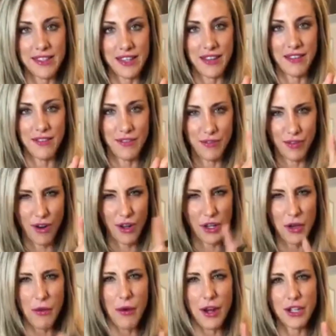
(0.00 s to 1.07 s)
And for all
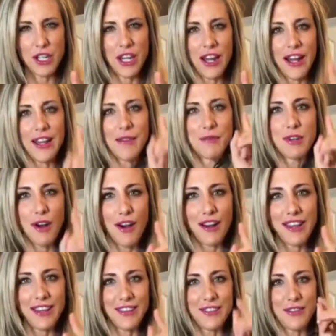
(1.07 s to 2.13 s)
you watching, I am
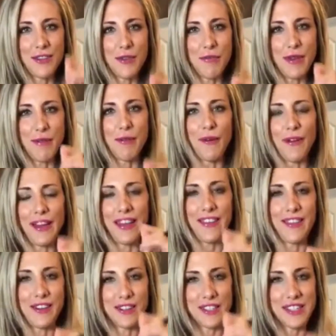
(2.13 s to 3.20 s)
talking to the people in
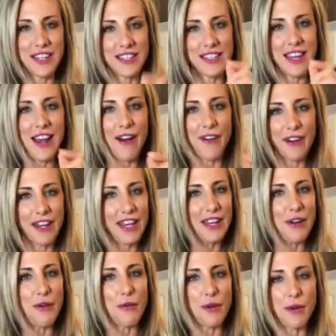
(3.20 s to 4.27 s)
their 60-hour
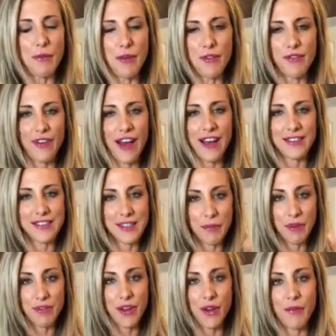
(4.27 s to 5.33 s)
keto reboot fast, some
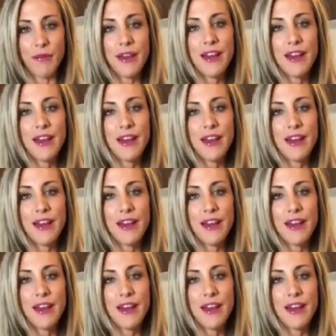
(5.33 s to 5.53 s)
of them